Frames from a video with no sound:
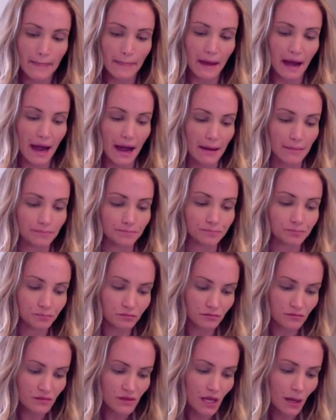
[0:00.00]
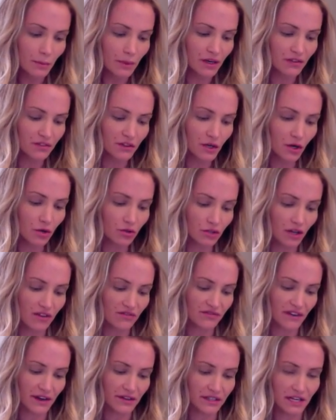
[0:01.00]
But if you don't love
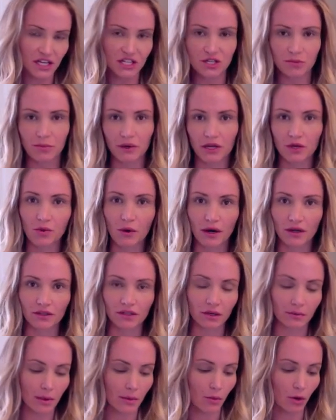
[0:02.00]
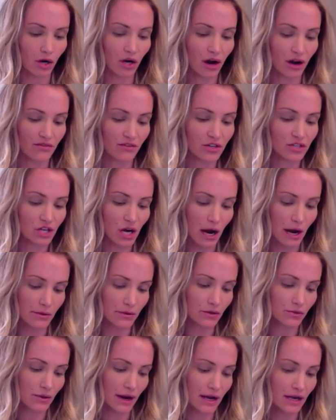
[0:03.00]
foundation but you want a little bit more coverage, I
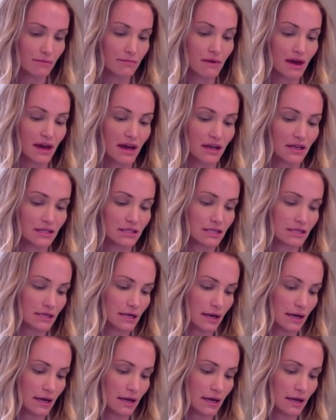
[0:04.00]
would recommend